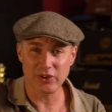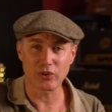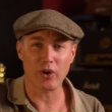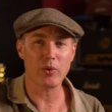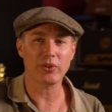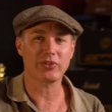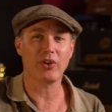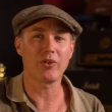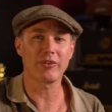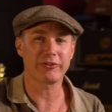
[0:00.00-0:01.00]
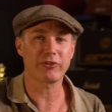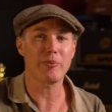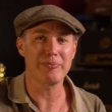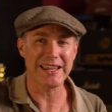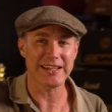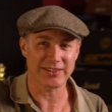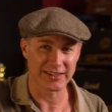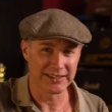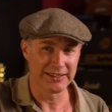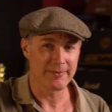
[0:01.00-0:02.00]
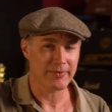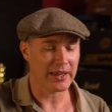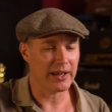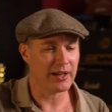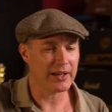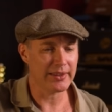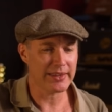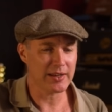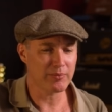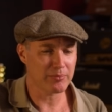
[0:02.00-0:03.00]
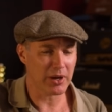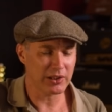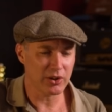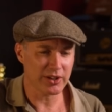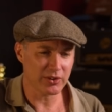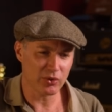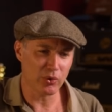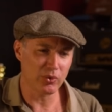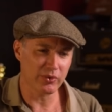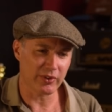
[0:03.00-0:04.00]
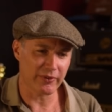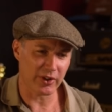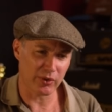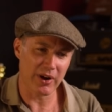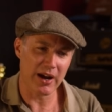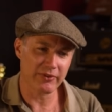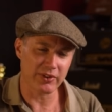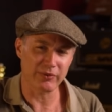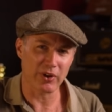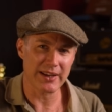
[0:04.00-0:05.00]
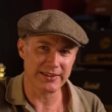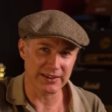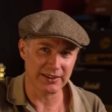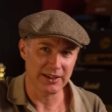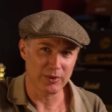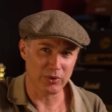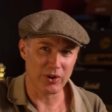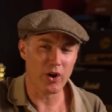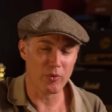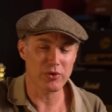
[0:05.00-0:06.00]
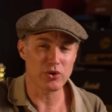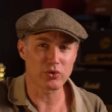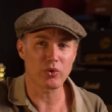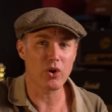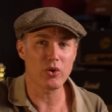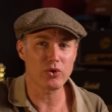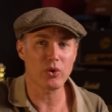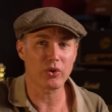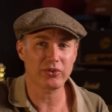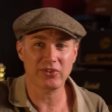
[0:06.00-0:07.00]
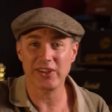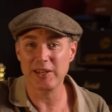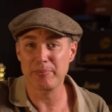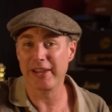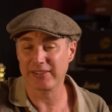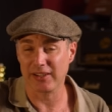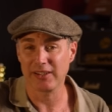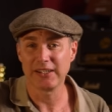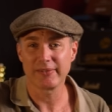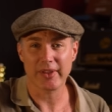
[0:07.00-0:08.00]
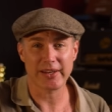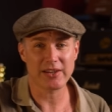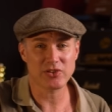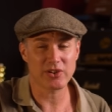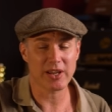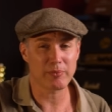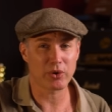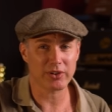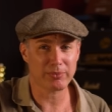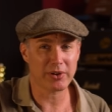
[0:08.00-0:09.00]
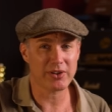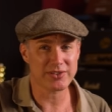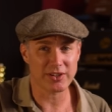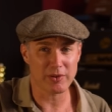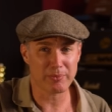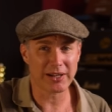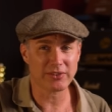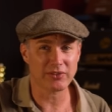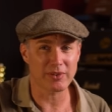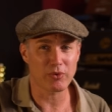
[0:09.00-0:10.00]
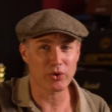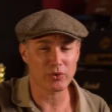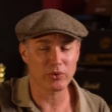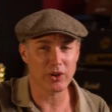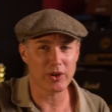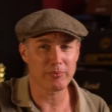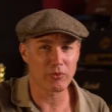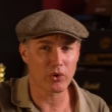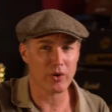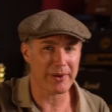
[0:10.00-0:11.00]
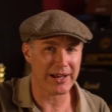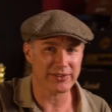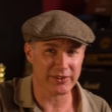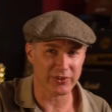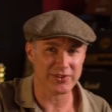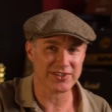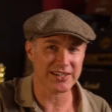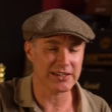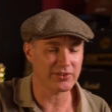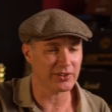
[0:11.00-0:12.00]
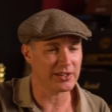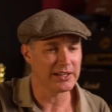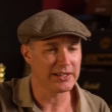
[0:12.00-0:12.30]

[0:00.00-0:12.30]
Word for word: to grow a song from it. Uh, and then by learning tools of the craft of writing will help you grow your seed better. And as you get more experienced and you practice it more, you'll learn more about different seeds and